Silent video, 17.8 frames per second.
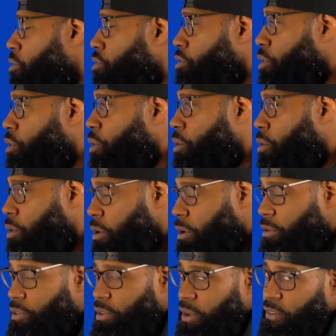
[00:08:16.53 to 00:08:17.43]
So of
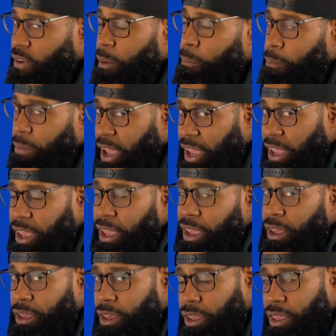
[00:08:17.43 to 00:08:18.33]
course, if I'm
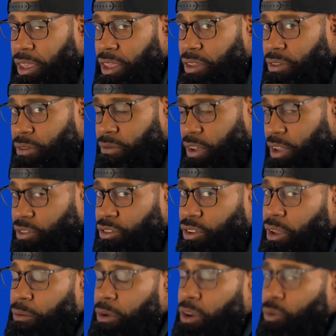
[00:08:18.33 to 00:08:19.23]
baking cookies,
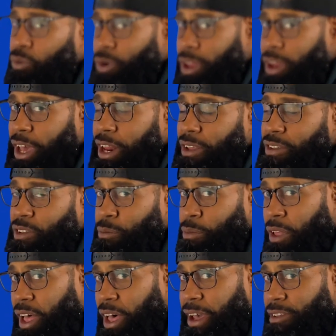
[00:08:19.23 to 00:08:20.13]
eventually I'm going to run out of
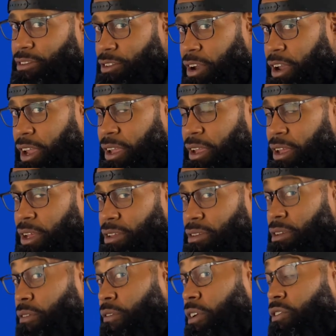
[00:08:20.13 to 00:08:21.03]
supplies, right?
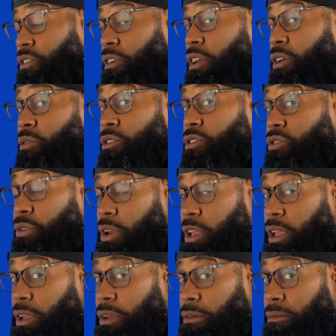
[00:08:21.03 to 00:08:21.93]
So if I started with
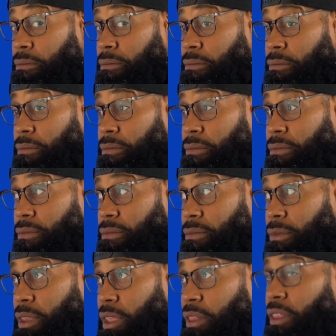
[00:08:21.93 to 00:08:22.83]
20,
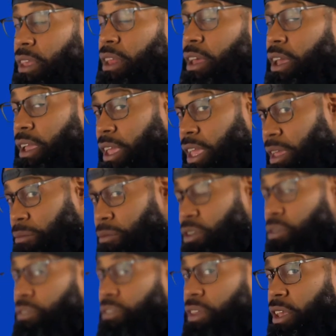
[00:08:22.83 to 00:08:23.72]
and then I keep
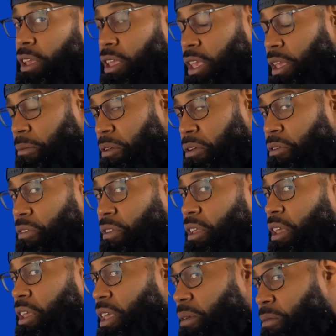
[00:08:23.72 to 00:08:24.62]
using it, keep using
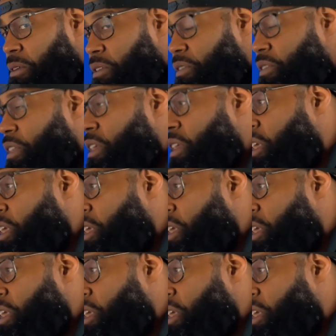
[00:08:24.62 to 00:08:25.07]
it, keep using it,